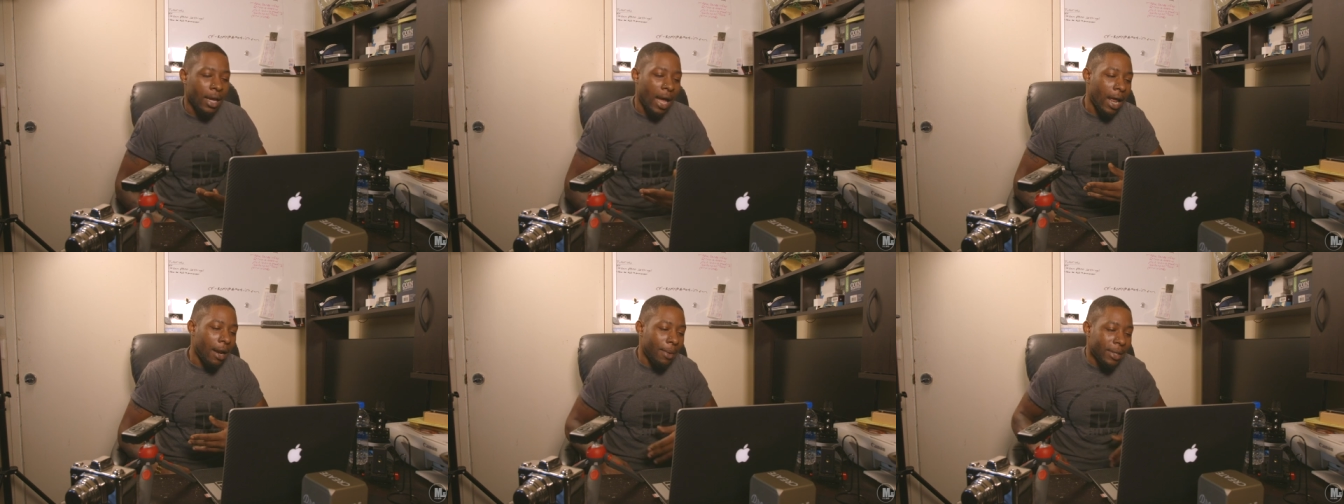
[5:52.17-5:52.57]

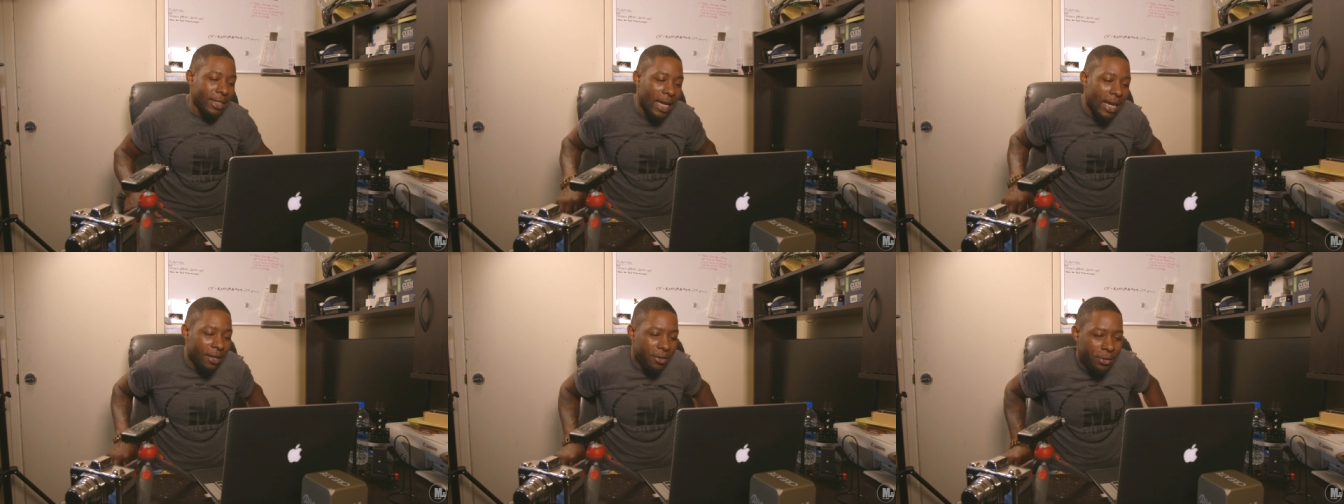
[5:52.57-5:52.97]
I'm not
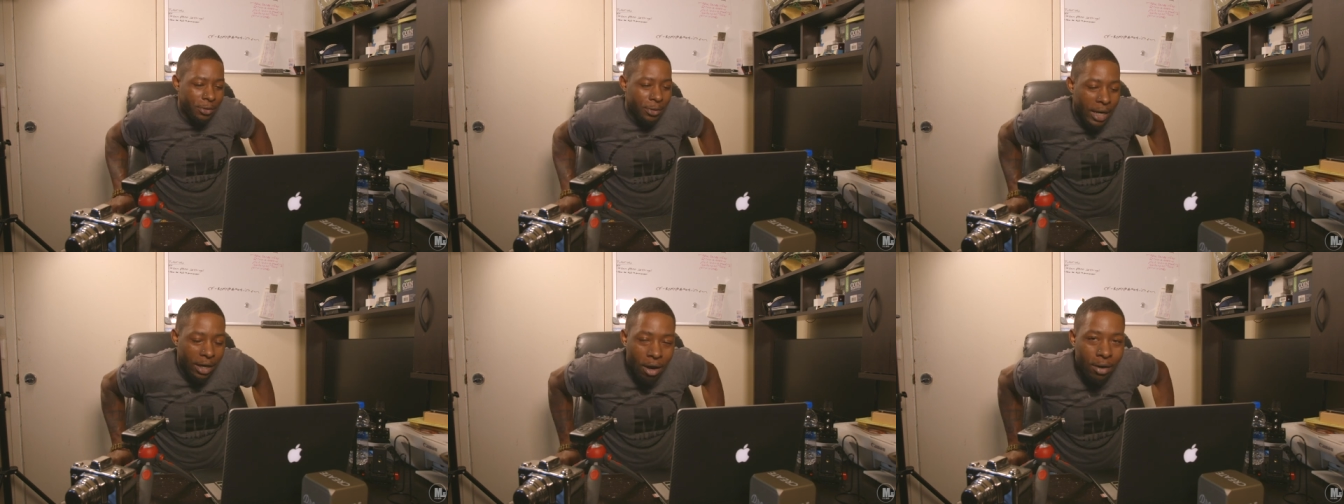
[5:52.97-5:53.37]
saying you do
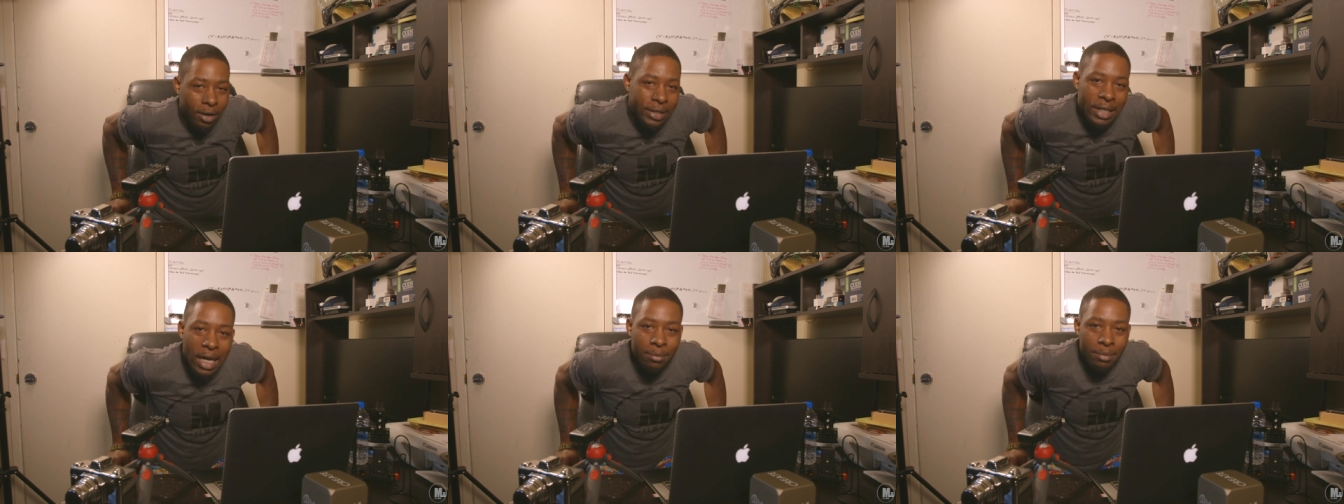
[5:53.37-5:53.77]
that all the
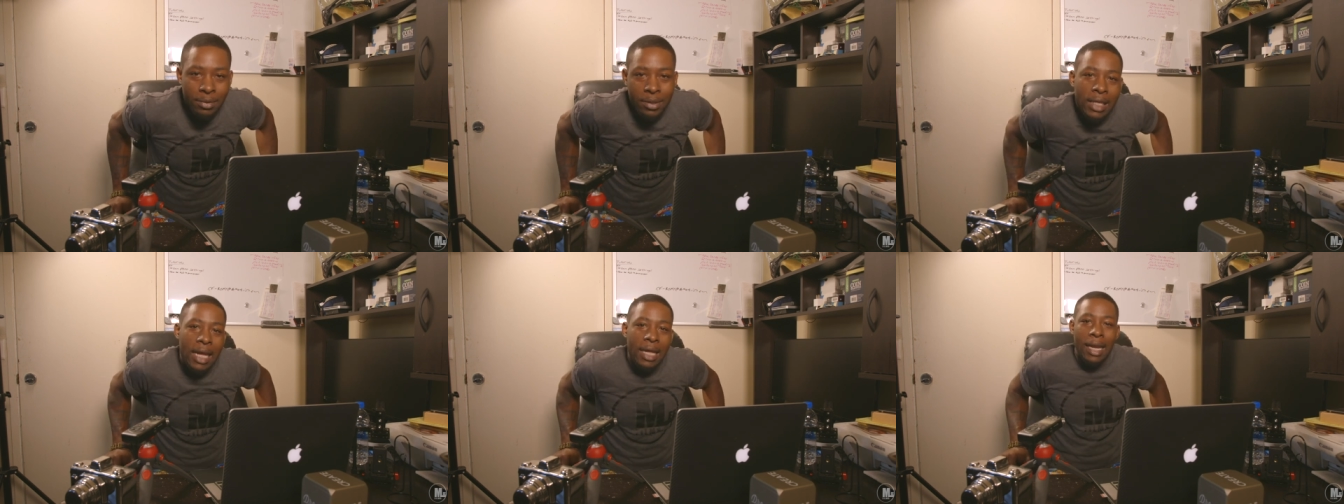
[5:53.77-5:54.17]
time. I'm
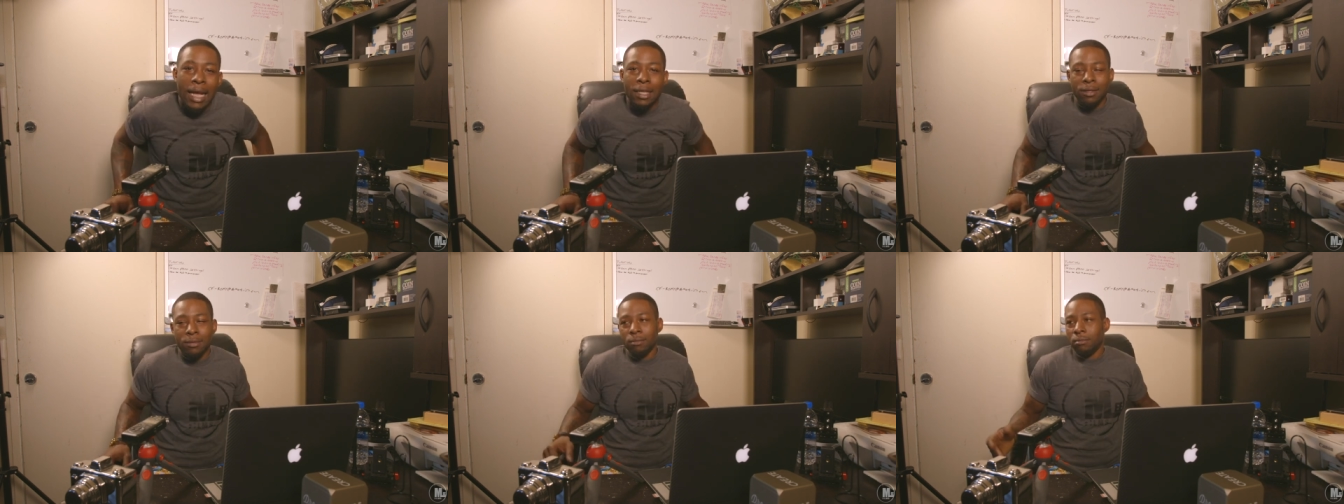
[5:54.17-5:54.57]
just saying like